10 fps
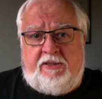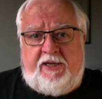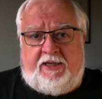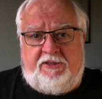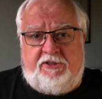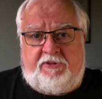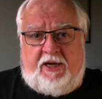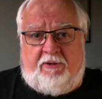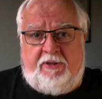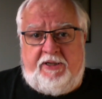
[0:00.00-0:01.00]
tax is
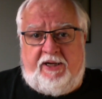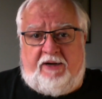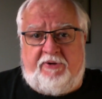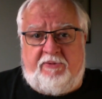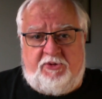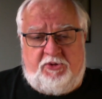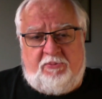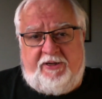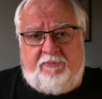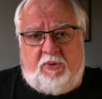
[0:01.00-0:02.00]
currently covering, which will
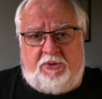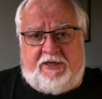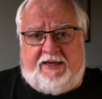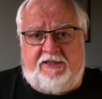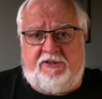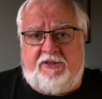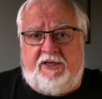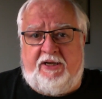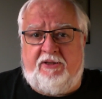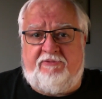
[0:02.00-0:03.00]
mean more tax at the
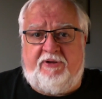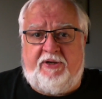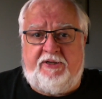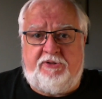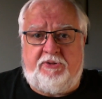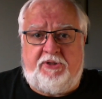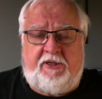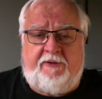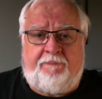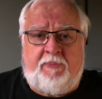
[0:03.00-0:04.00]
end of the financial
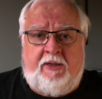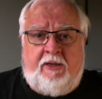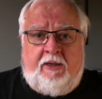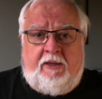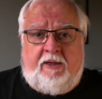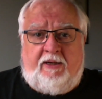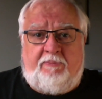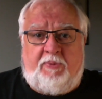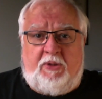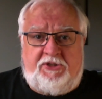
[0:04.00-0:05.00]
year.
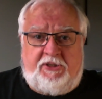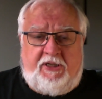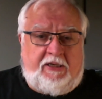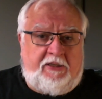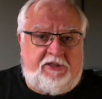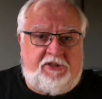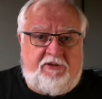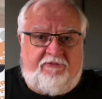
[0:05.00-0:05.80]
But once again, this is